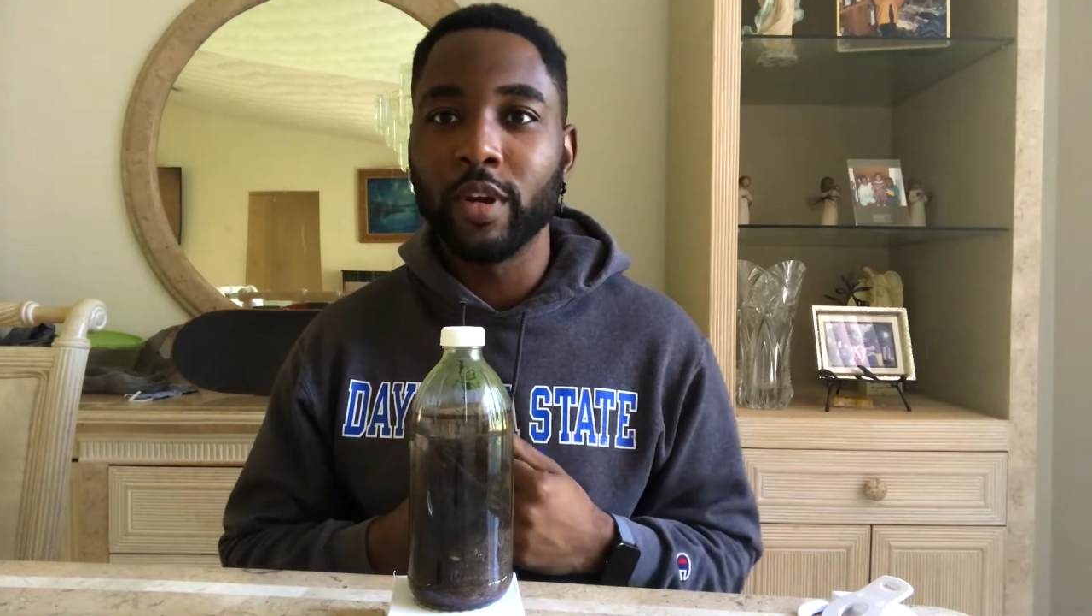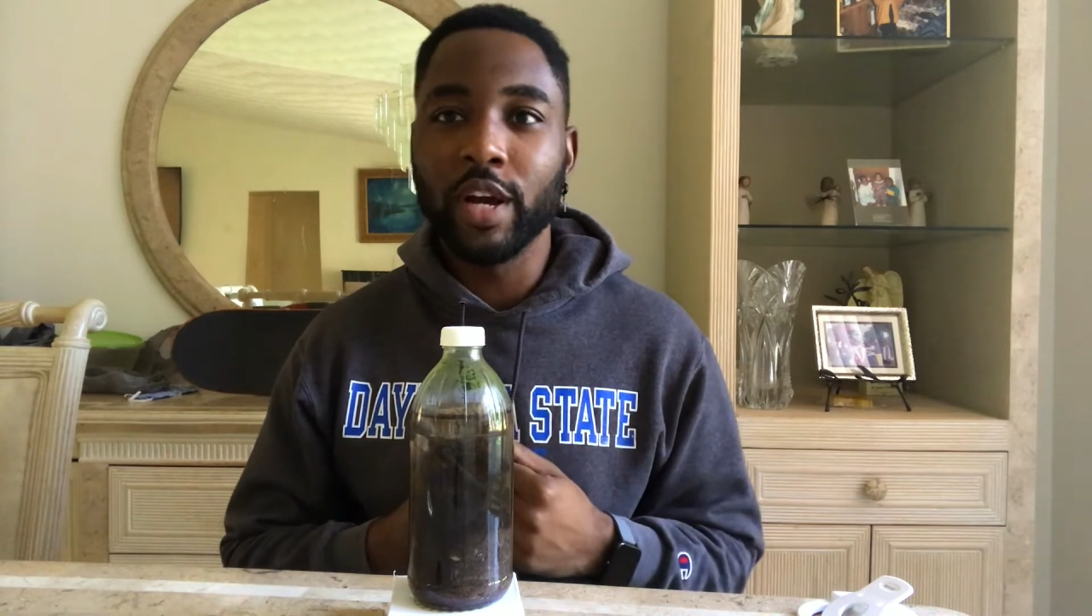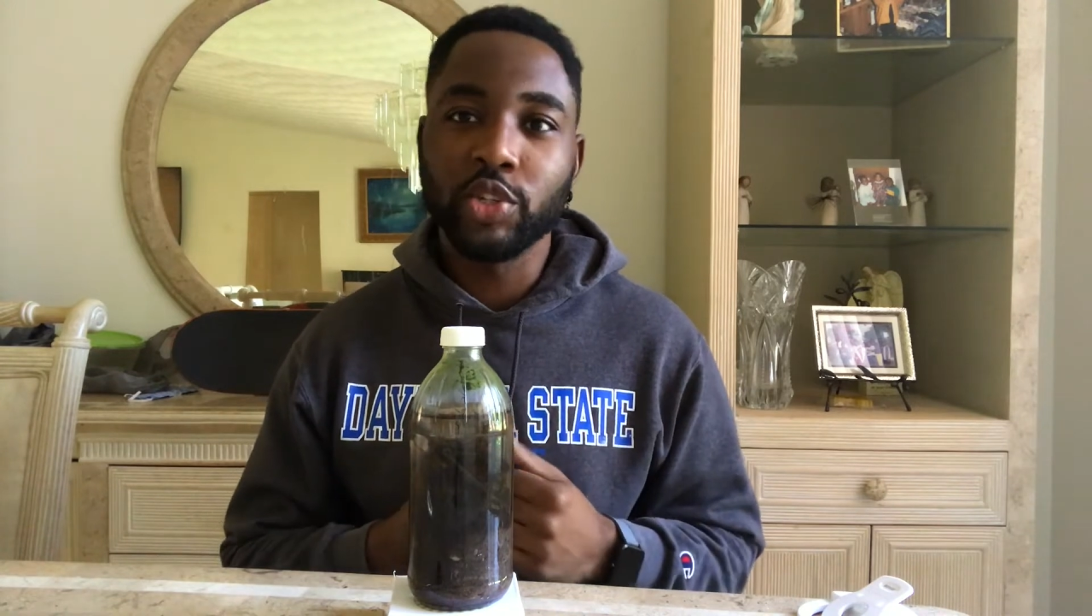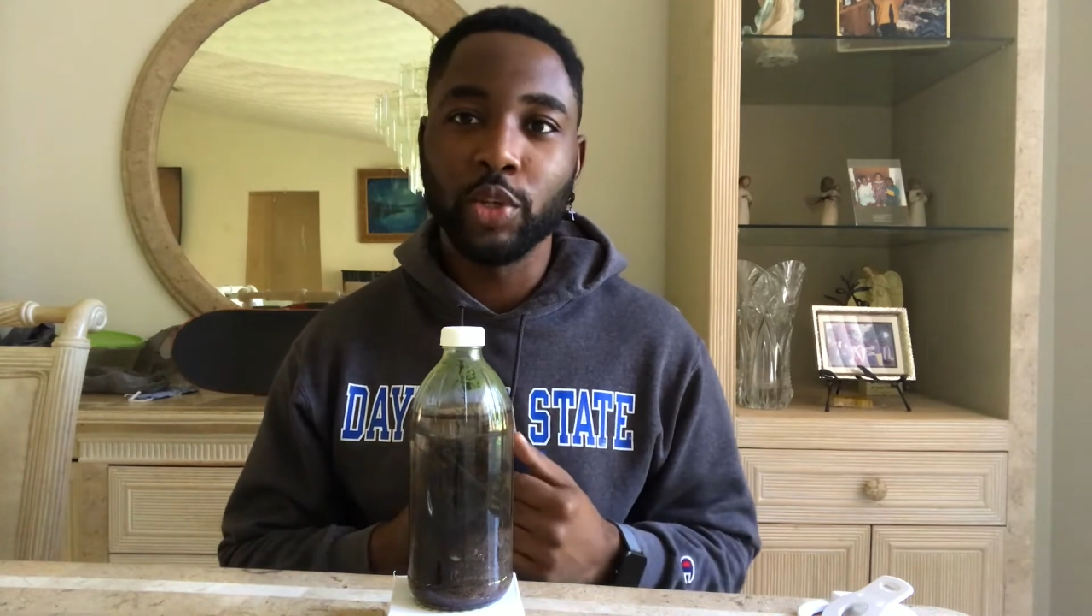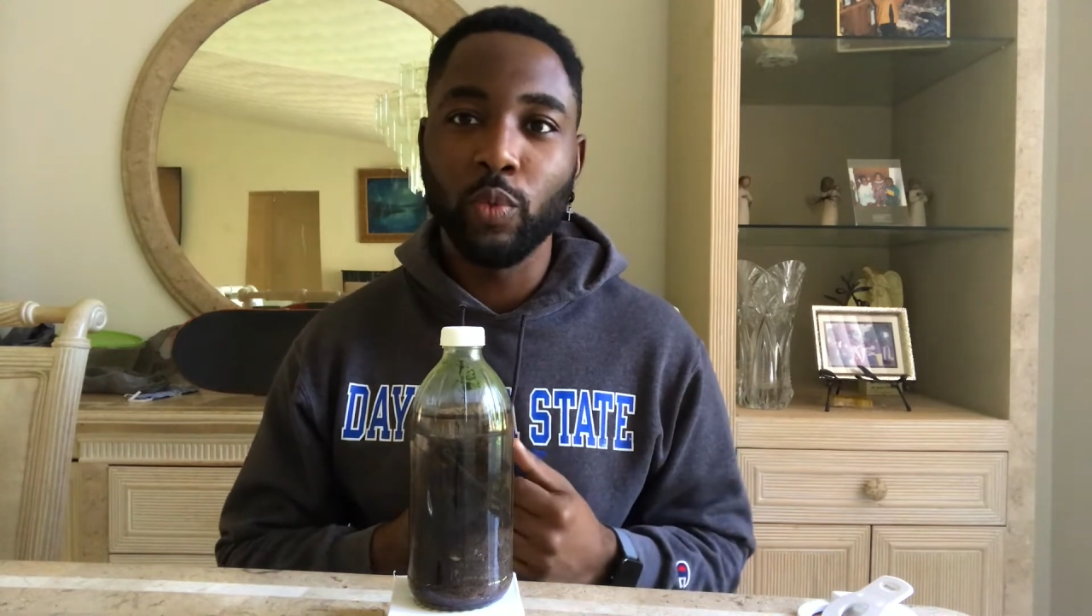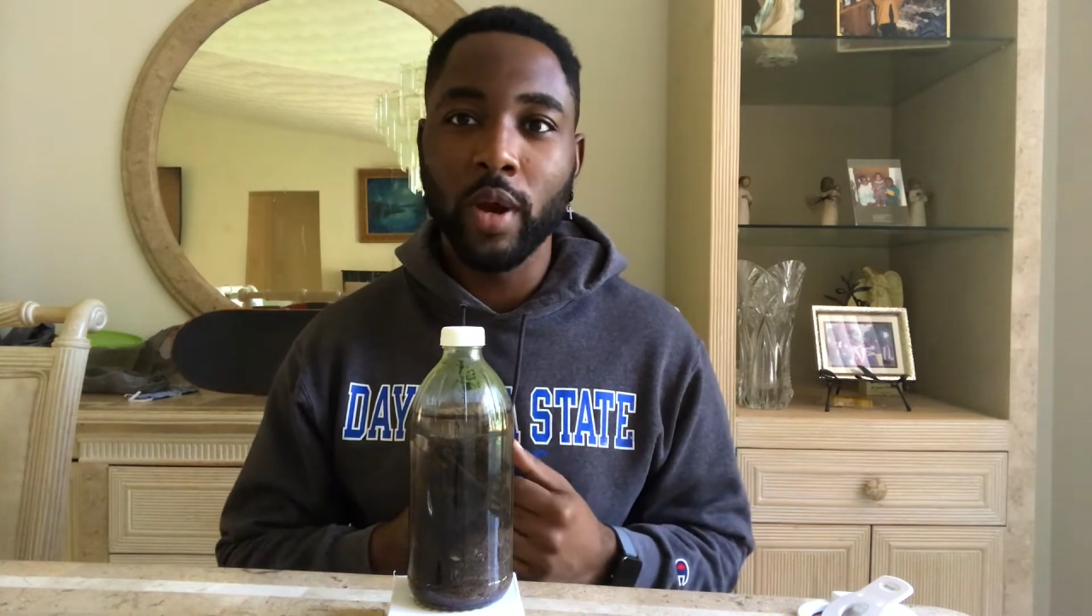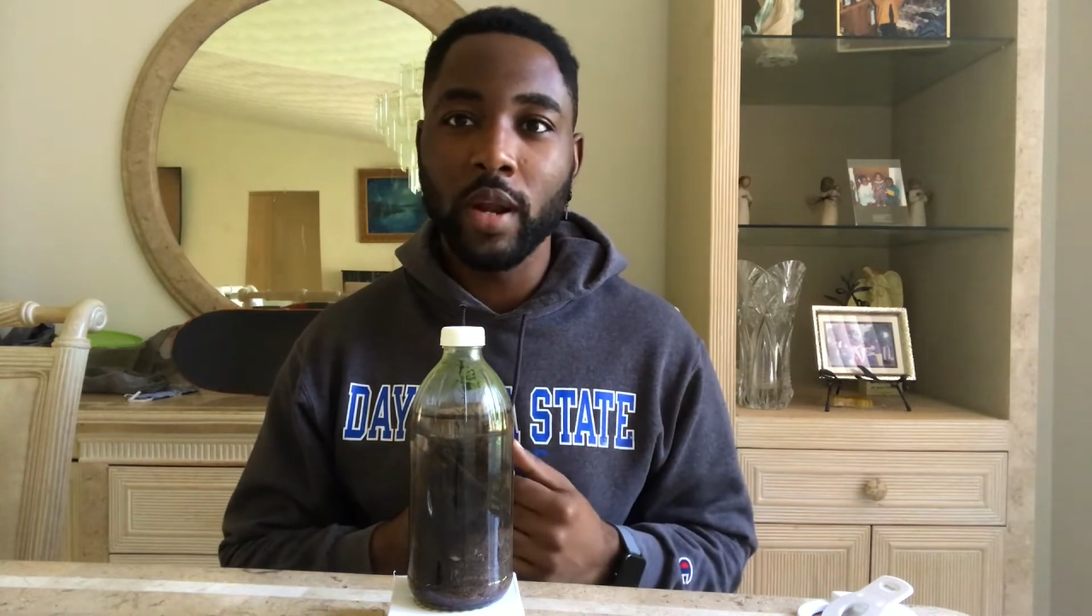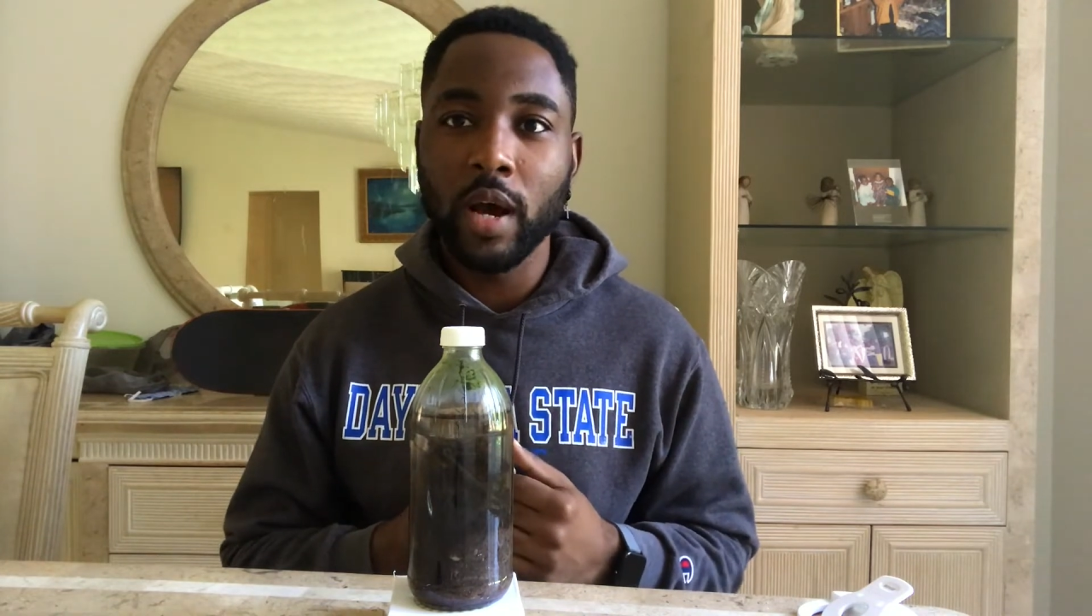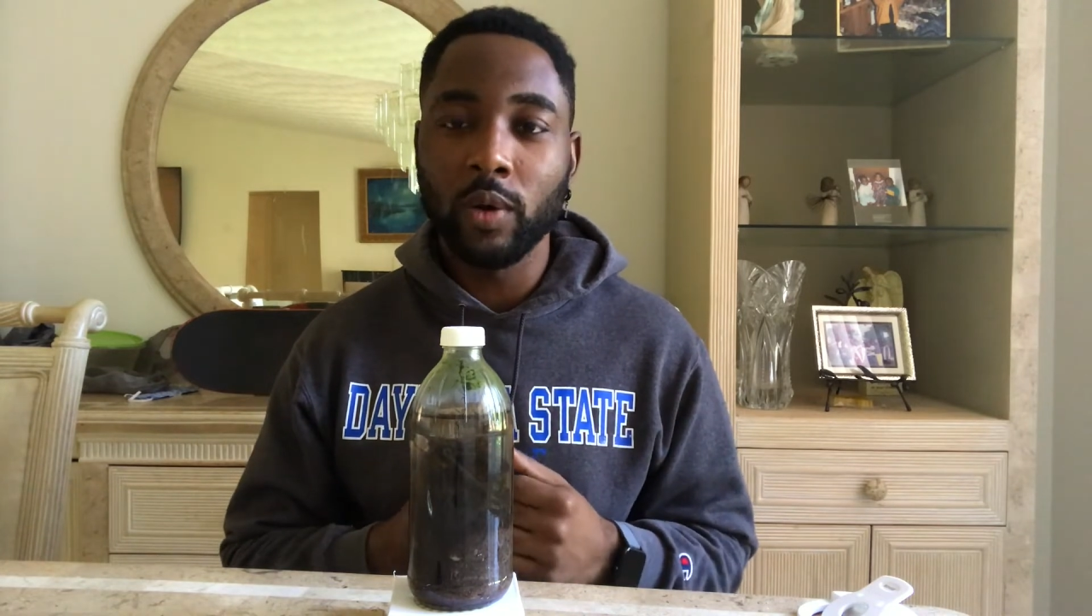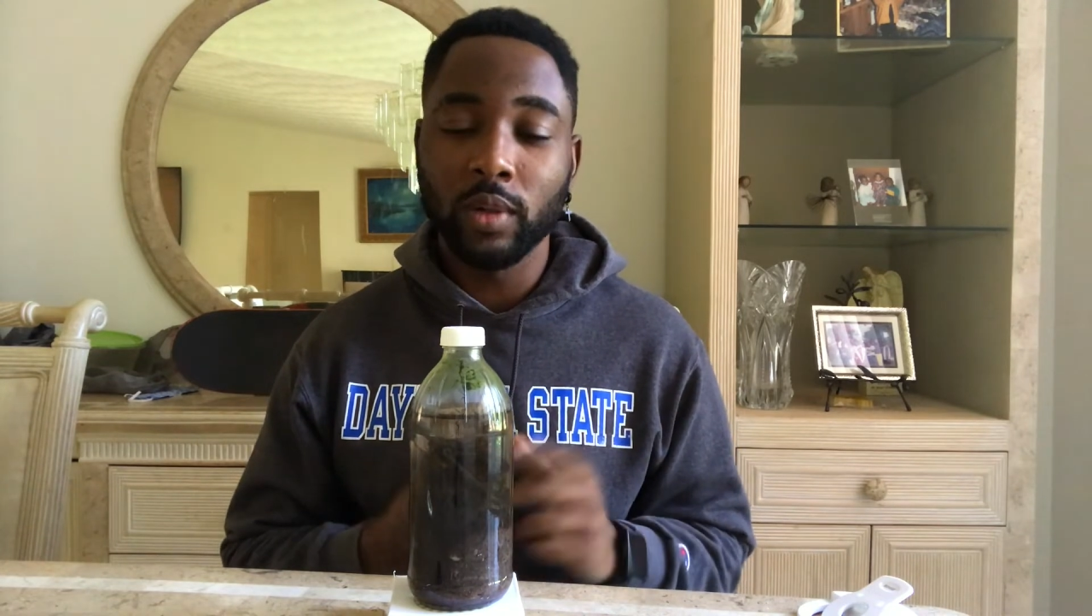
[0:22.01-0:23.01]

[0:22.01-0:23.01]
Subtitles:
actually went out